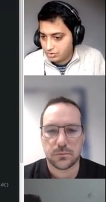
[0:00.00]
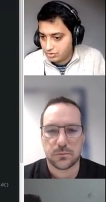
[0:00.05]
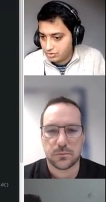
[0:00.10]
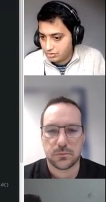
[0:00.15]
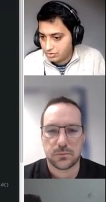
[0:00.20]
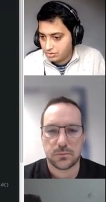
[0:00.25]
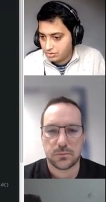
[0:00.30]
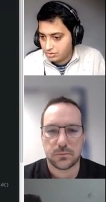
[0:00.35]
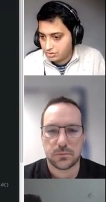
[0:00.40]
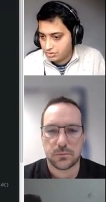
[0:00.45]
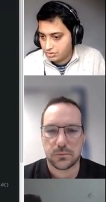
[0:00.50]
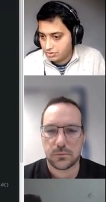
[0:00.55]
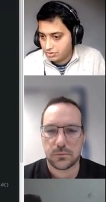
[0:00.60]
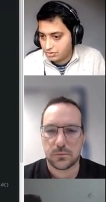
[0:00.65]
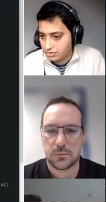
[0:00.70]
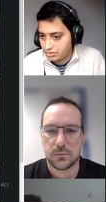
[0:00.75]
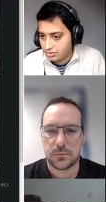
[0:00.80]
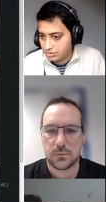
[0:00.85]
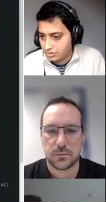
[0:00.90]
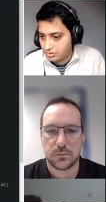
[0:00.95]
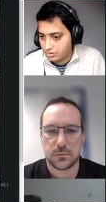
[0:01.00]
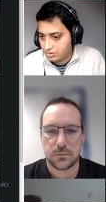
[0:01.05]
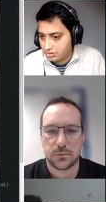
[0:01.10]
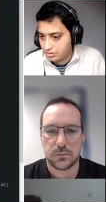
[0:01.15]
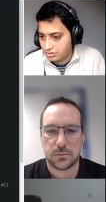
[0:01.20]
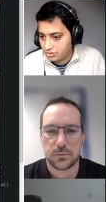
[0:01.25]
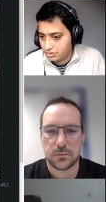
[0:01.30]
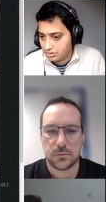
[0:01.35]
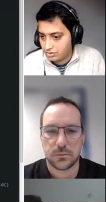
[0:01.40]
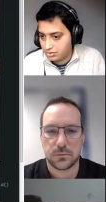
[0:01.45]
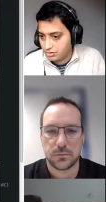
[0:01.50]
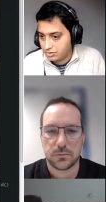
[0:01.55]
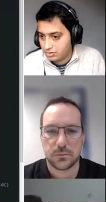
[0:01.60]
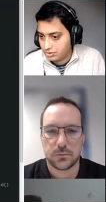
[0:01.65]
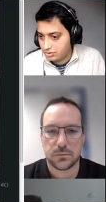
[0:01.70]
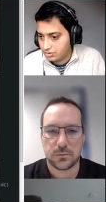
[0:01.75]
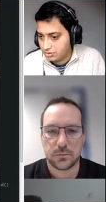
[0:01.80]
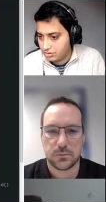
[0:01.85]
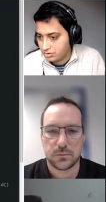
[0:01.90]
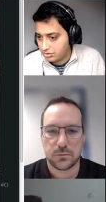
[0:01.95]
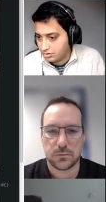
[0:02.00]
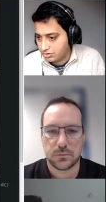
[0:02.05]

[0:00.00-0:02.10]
No one is speaking in this clip.